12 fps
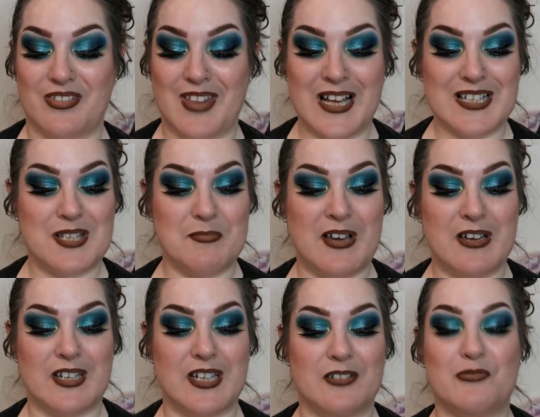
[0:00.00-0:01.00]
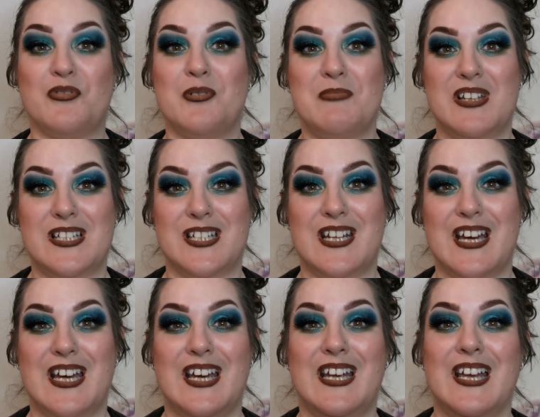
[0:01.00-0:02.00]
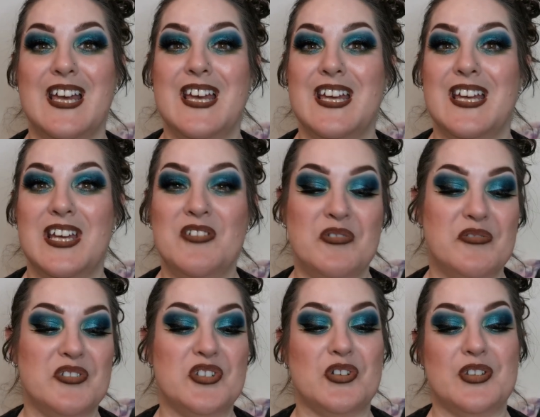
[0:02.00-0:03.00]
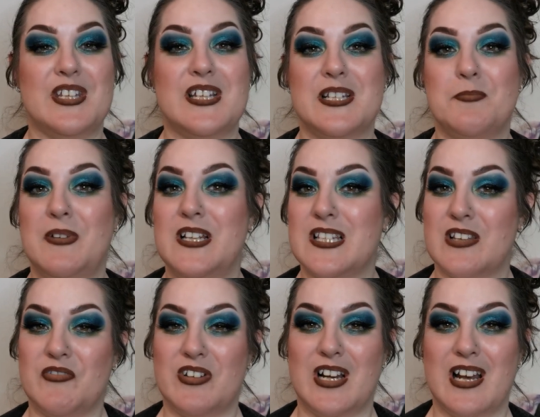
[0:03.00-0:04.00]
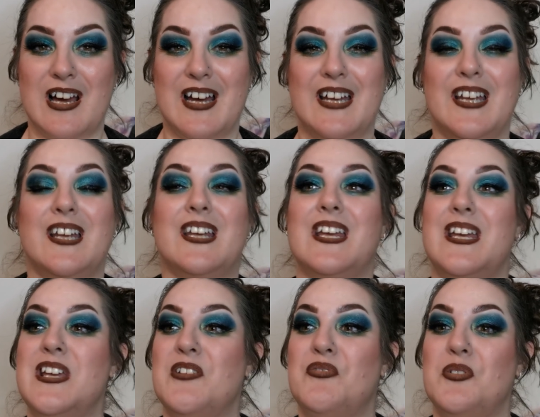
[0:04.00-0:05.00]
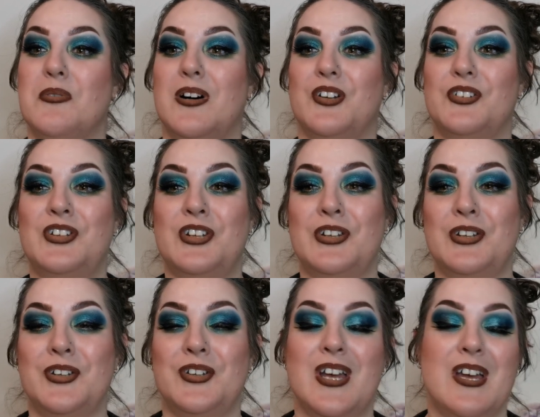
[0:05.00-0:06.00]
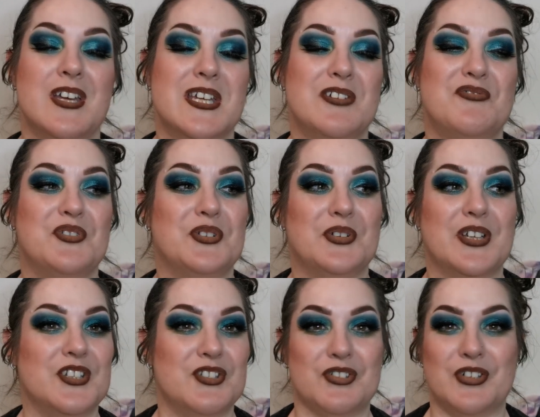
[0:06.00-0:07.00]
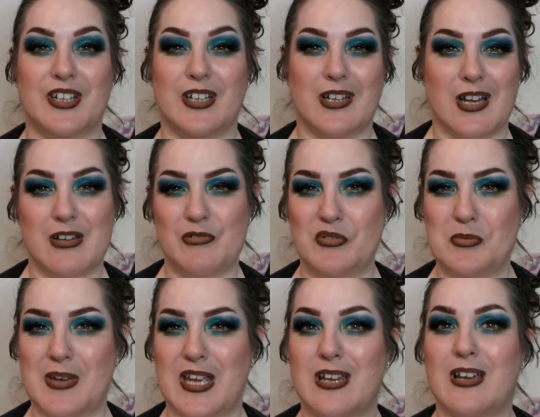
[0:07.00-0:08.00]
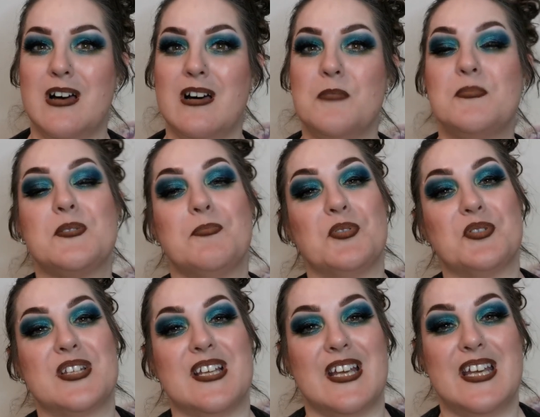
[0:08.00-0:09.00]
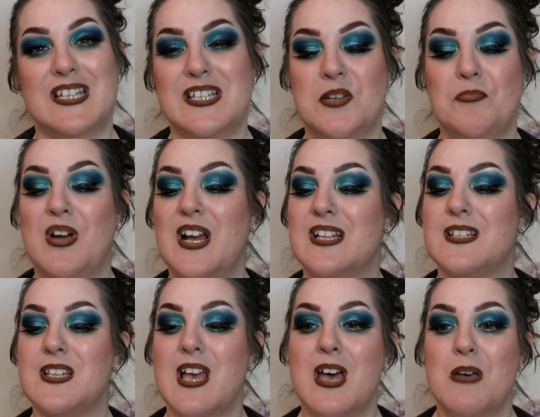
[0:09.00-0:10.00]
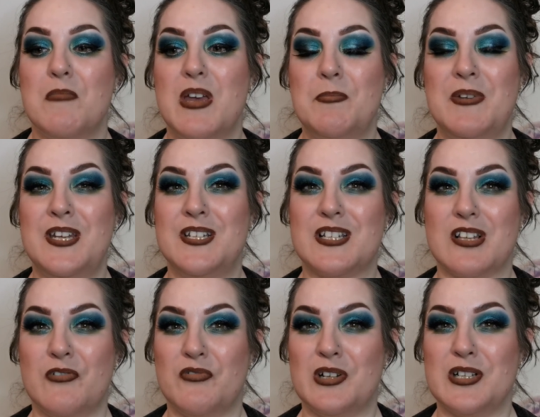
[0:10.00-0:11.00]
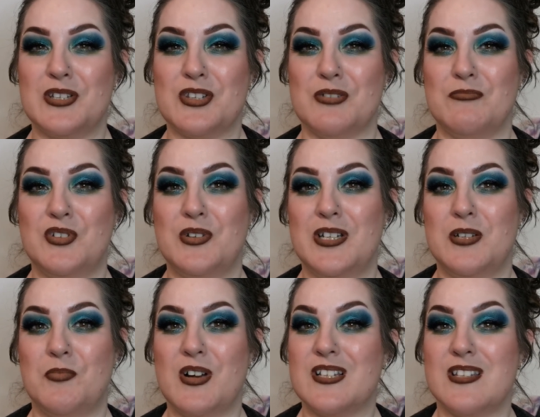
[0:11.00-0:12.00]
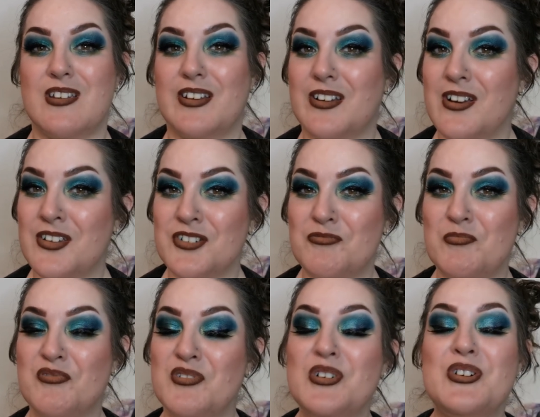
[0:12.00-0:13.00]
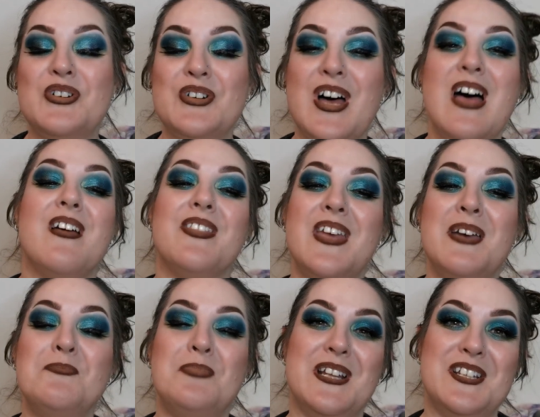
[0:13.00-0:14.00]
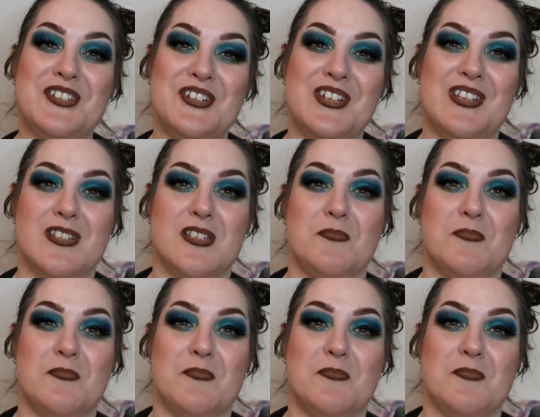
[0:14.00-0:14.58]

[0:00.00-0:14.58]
that's about it from me today. If you've enjoyed this, please give it a like. If you are new, if you enjoy colourful makeup, supporting indie brands, maybe discovering some new indie brands that you hadn't heard of before, then please do hit the